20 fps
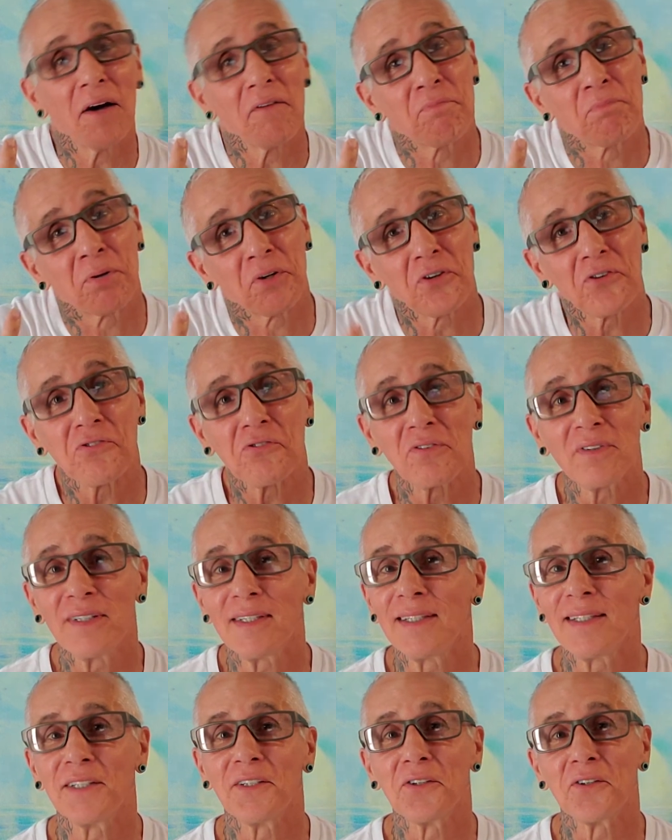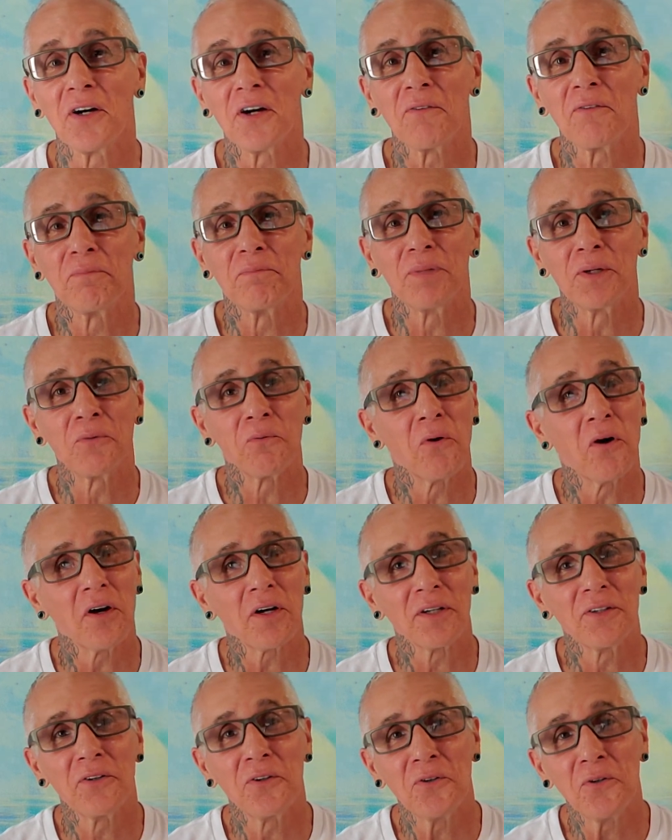personally, I've been
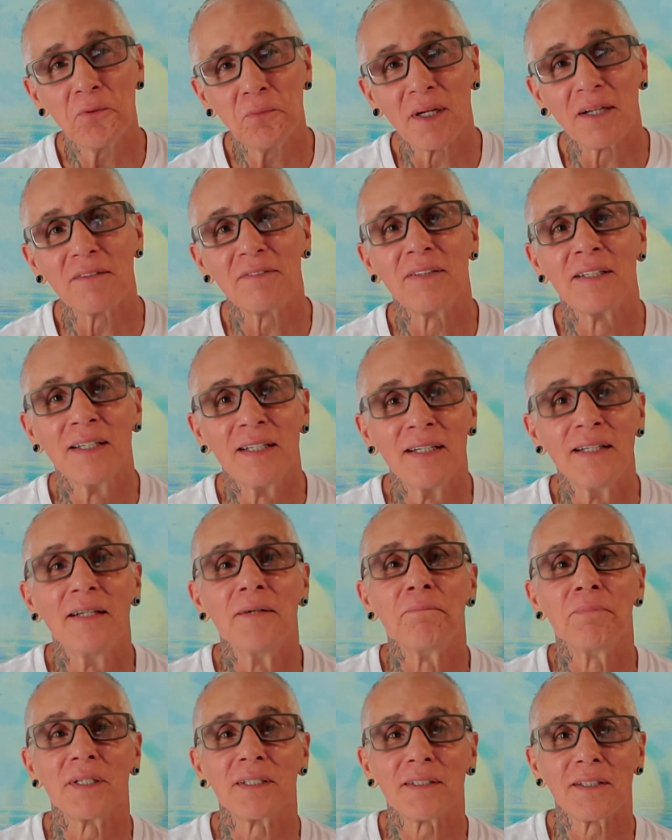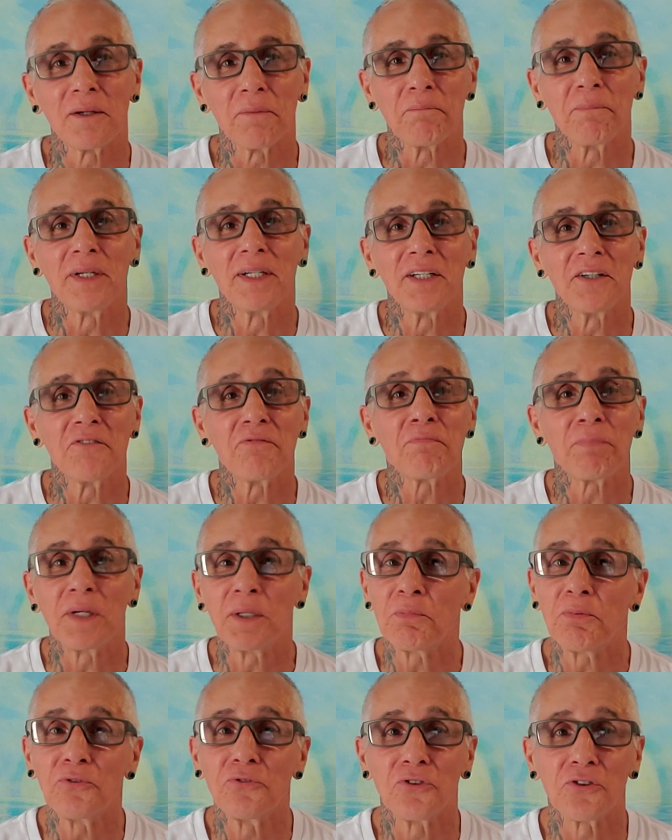walking home. I've picked up many of
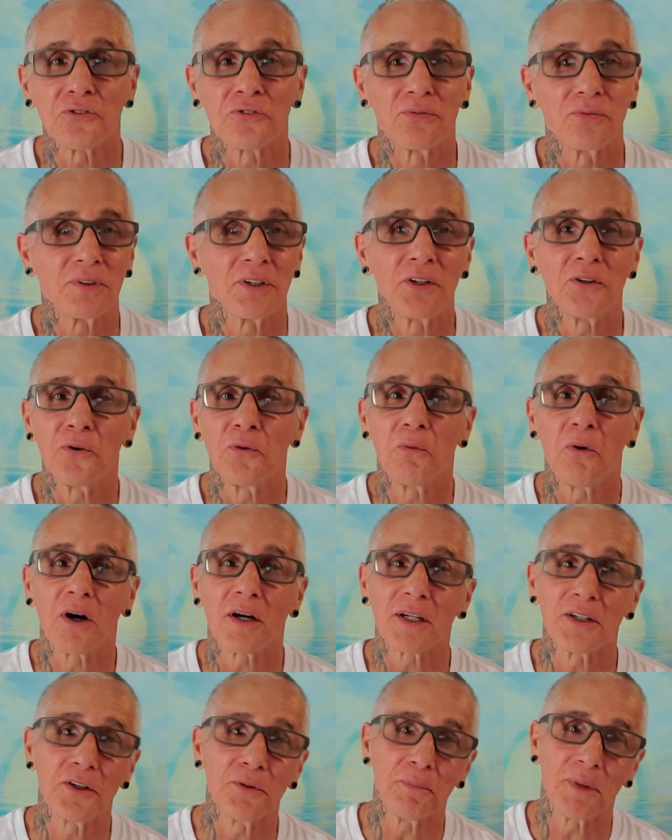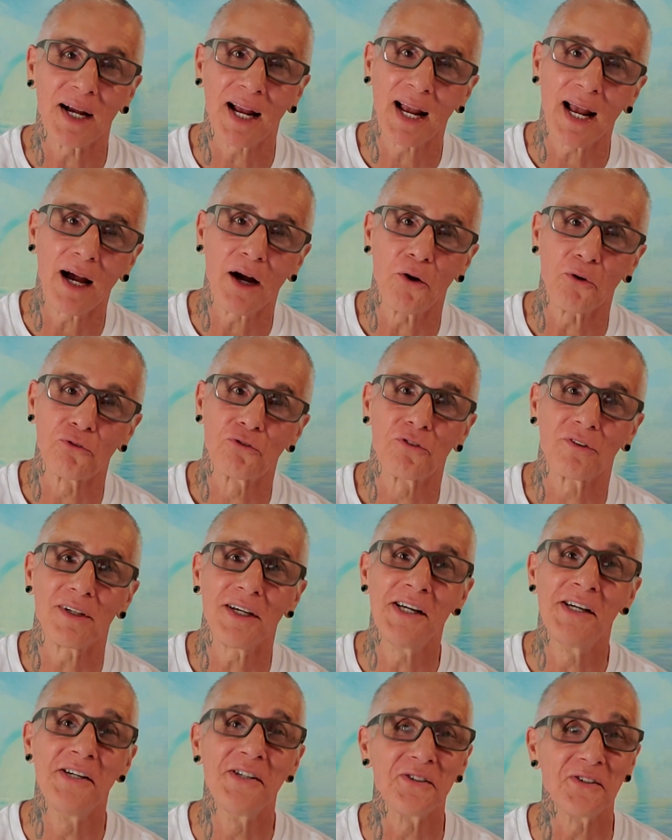people just, walking to my house,
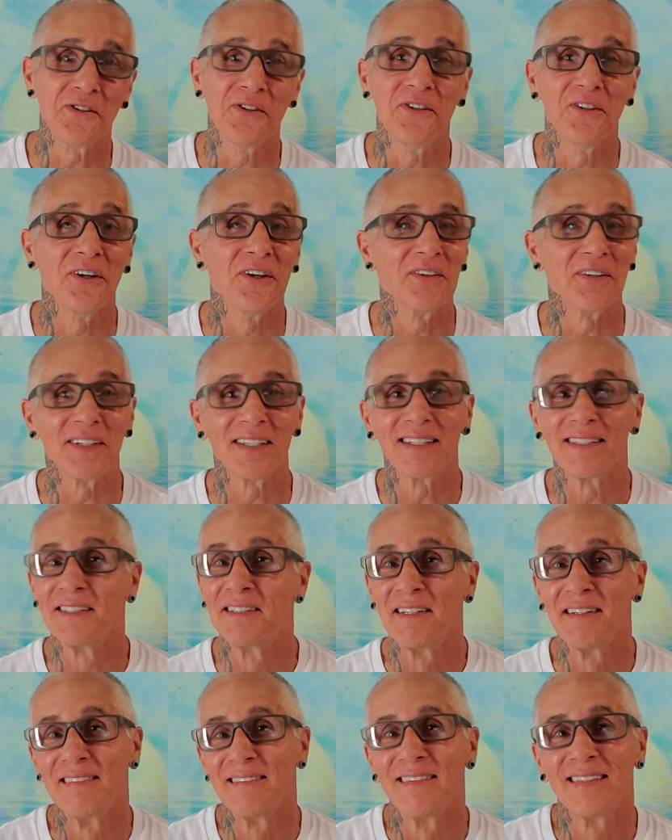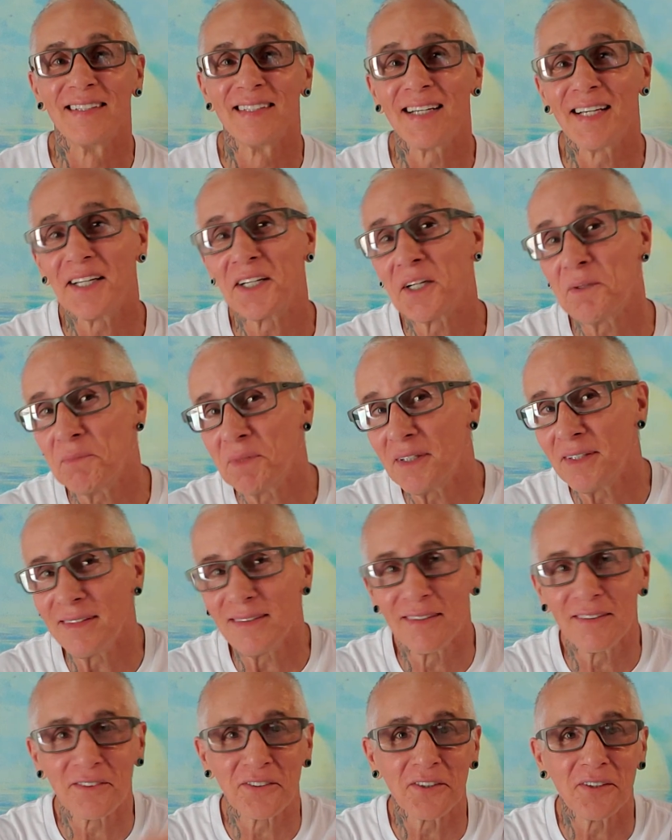that, hey, come on,
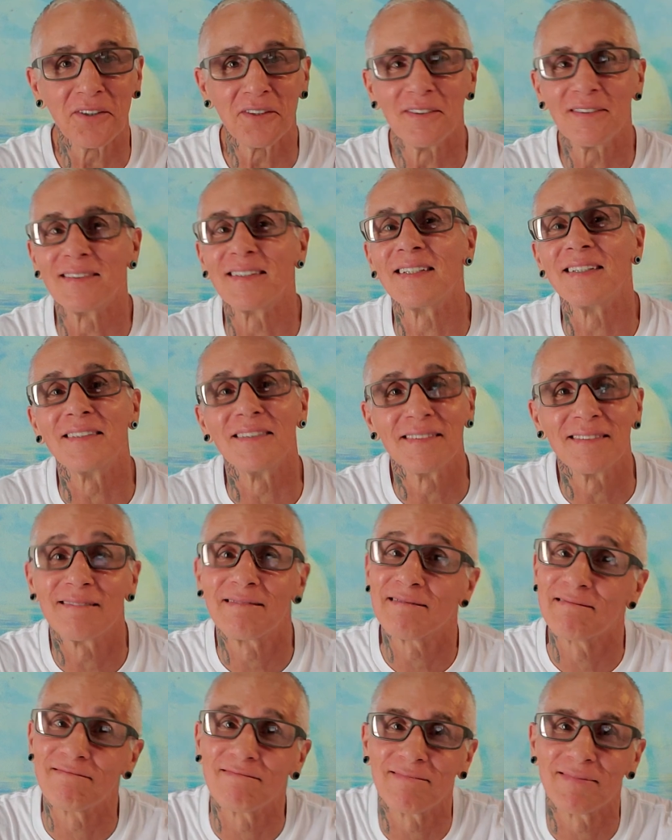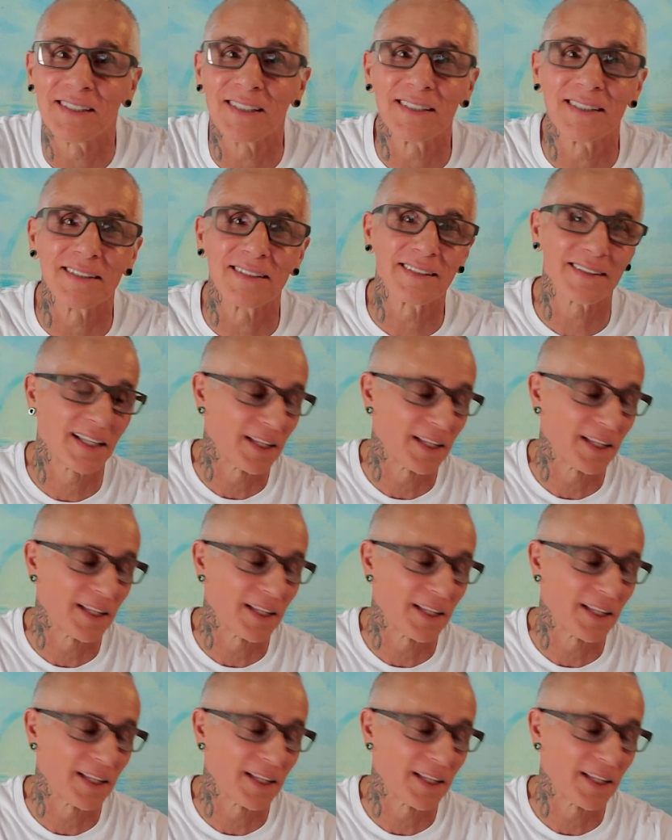let's go. And yeah.